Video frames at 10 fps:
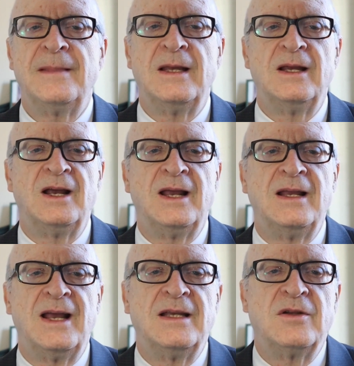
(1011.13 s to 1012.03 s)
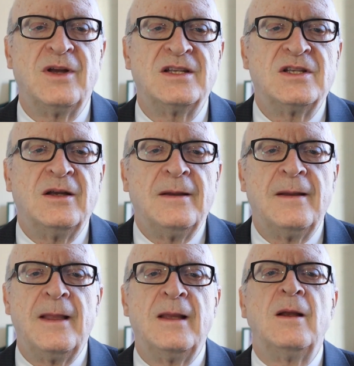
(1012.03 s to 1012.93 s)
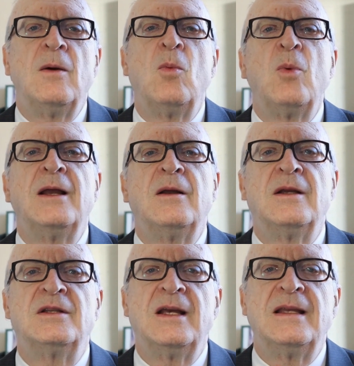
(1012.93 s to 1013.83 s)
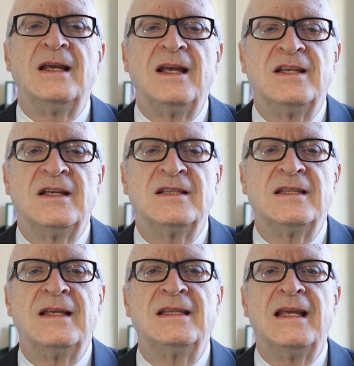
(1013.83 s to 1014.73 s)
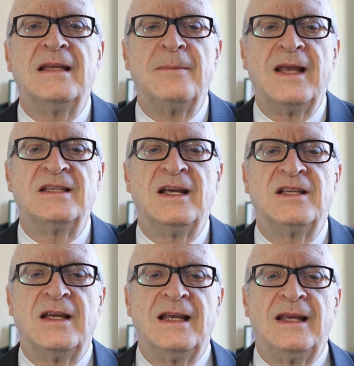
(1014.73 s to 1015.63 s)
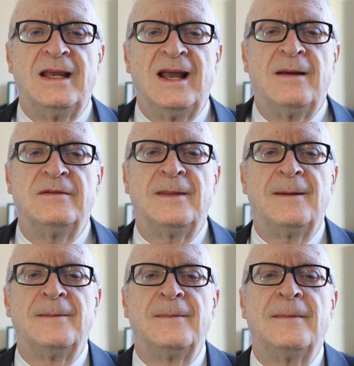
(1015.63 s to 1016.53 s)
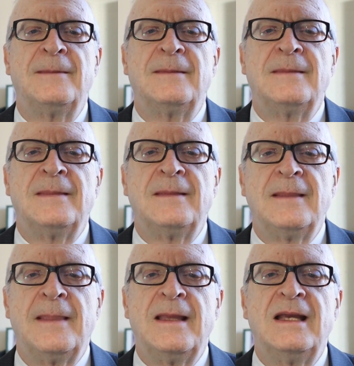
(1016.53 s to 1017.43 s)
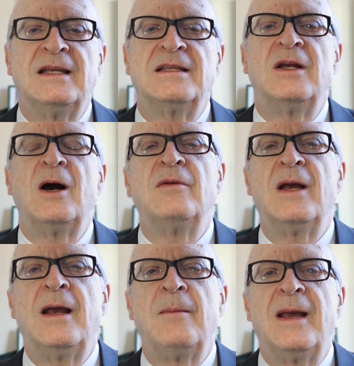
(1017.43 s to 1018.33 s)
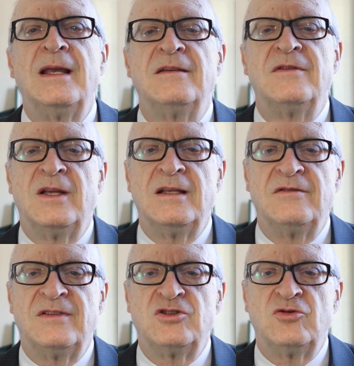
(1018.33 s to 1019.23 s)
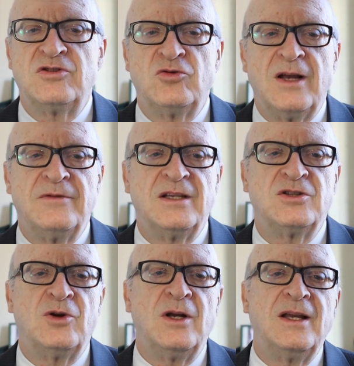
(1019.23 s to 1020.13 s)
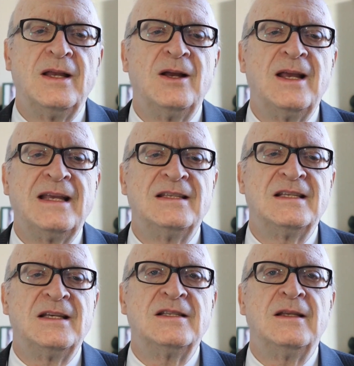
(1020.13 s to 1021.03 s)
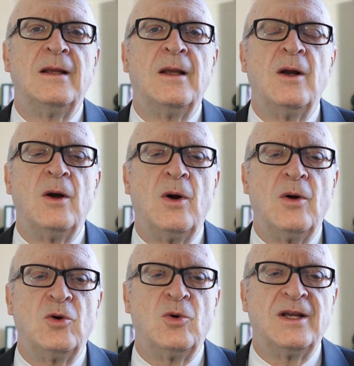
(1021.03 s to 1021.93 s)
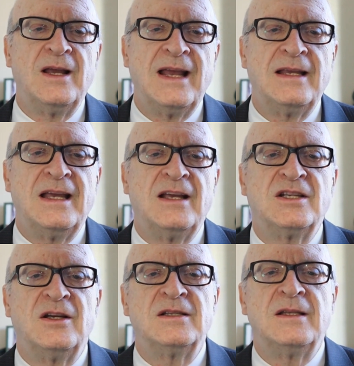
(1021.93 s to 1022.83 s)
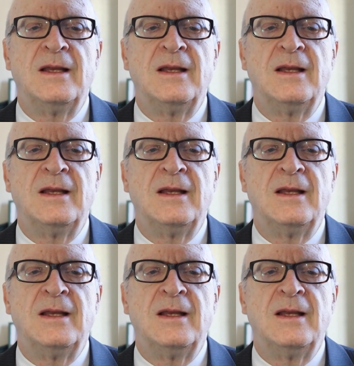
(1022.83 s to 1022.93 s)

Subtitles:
Another question. What contraindications does heat massage cleaning have? It is not recommended for individuals who have intraocular lenses or corneal ectasias,